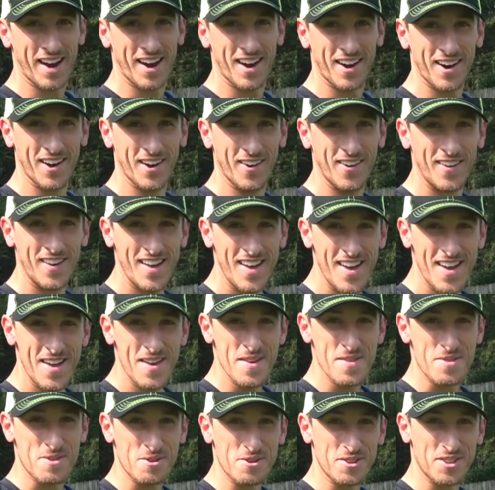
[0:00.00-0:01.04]
arrow
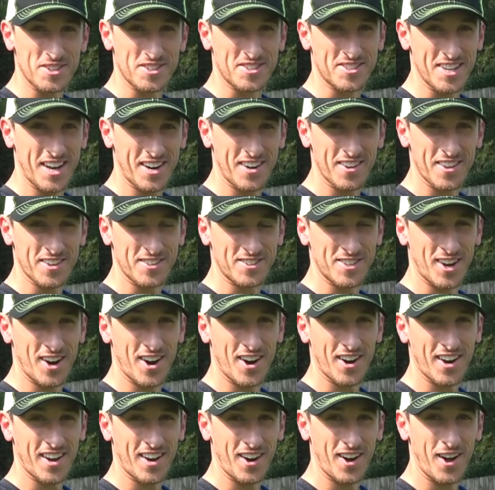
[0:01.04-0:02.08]
through the center of the
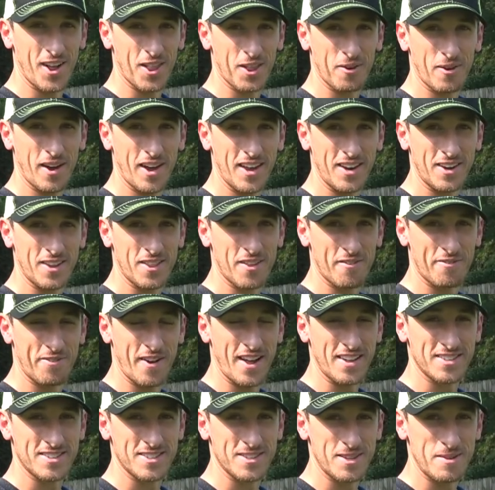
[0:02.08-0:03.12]
target all the way into the
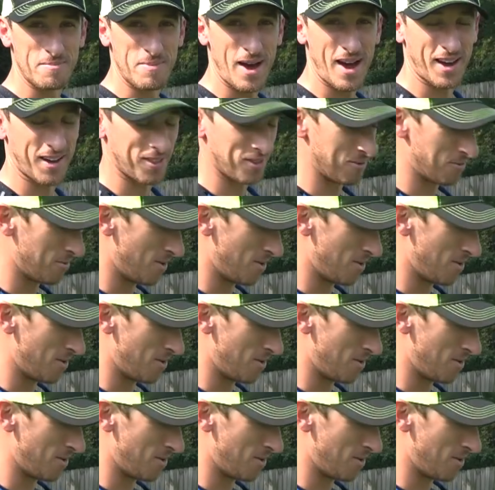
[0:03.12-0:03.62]
fence in the back of the